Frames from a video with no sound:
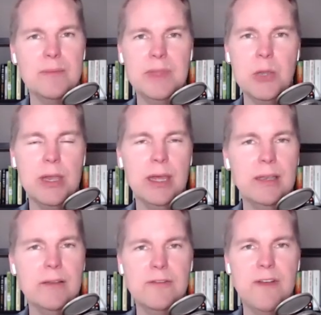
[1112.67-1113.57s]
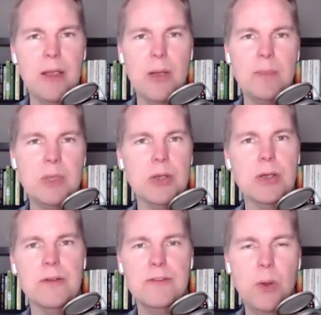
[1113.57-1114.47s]
you can fire up
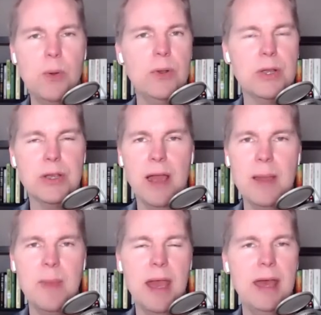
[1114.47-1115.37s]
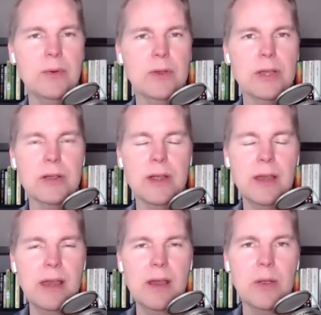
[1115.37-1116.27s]
your phone or your iPad or your
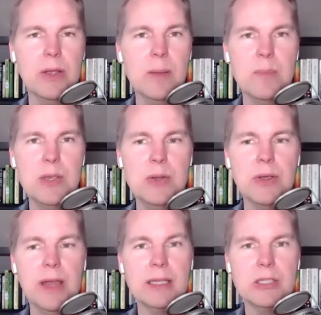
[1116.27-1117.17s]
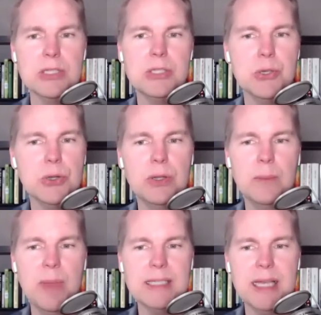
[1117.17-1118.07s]
computer and just journal
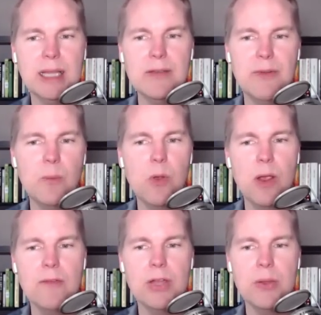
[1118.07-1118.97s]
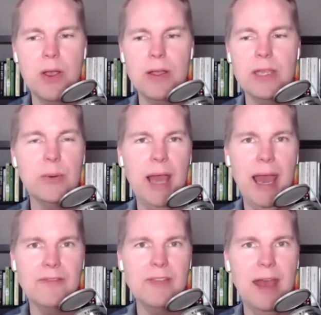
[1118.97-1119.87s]
basically from wherever you are. You don't
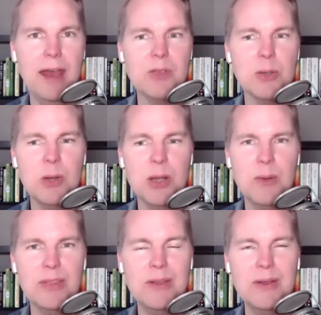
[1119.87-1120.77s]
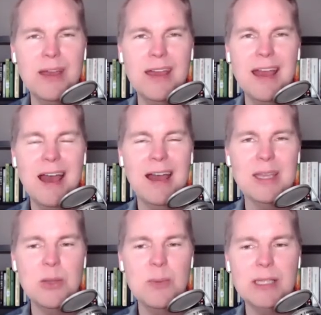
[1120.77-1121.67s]
have to have your book with you.
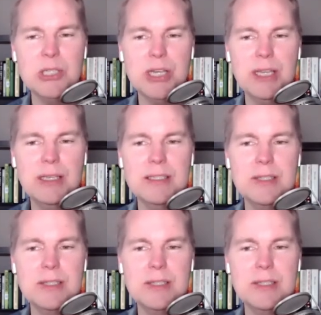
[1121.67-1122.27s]
You mentioned